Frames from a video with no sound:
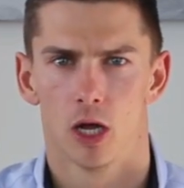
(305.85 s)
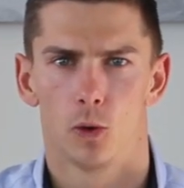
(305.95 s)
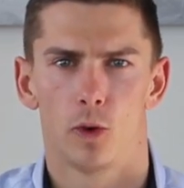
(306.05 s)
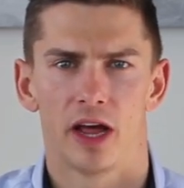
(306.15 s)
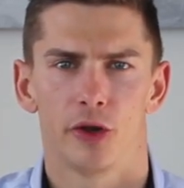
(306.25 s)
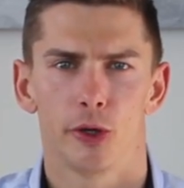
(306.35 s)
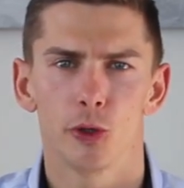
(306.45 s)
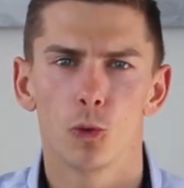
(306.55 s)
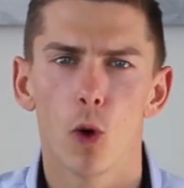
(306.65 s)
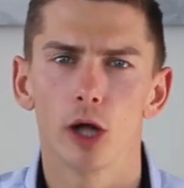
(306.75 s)
whether
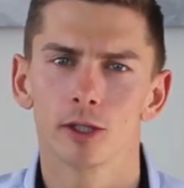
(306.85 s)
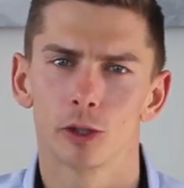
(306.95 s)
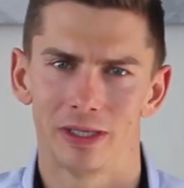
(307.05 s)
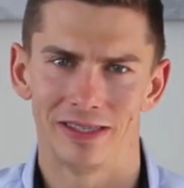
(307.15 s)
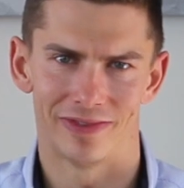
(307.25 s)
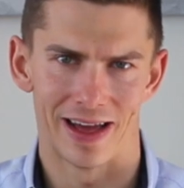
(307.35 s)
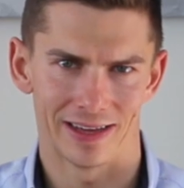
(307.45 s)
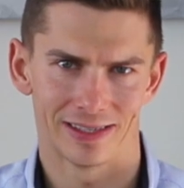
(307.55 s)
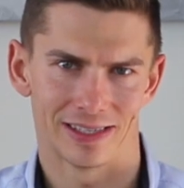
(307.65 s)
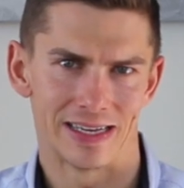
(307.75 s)
you want to
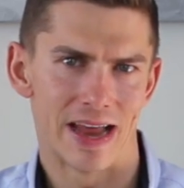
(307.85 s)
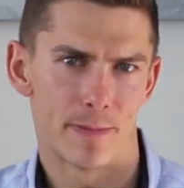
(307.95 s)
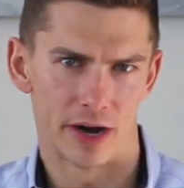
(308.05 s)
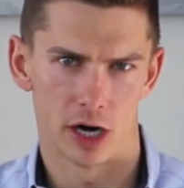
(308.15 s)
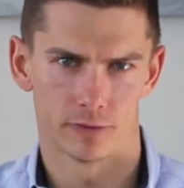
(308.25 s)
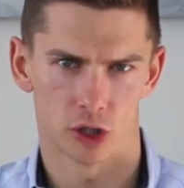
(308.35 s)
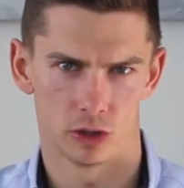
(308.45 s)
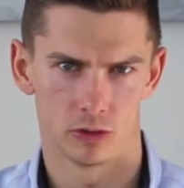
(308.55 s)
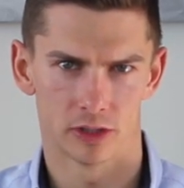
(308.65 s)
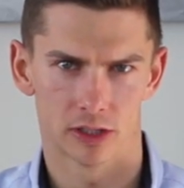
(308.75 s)
invest in a pair of
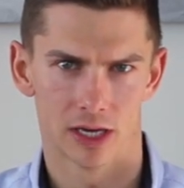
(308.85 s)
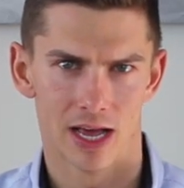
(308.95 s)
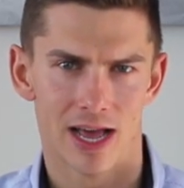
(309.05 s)
shoes,